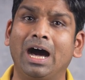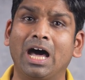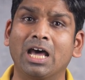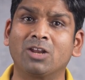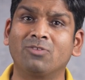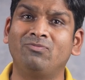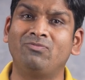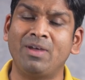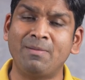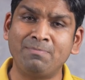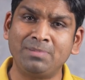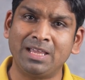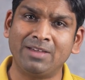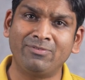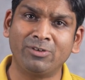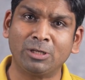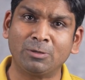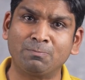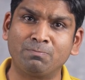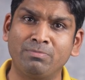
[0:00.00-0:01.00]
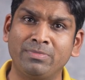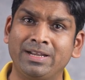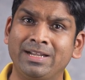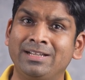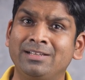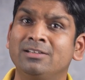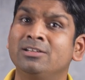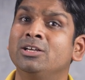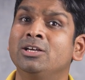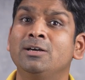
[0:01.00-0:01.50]
are web
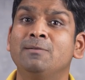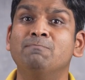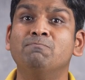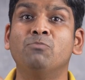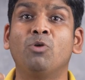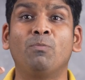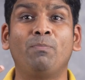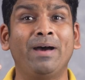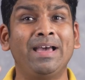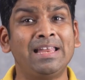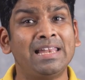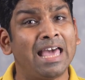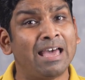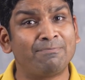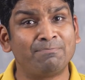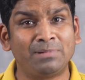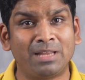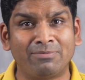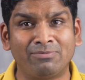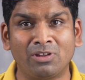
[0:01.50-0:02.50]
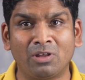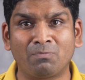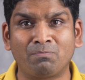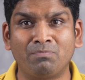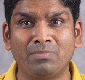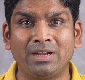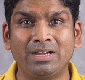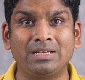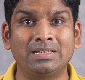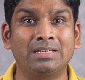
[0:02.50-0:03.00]
development, mobile app
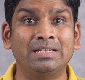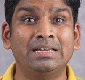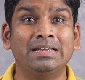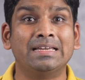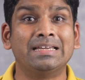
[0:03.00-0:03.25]
development,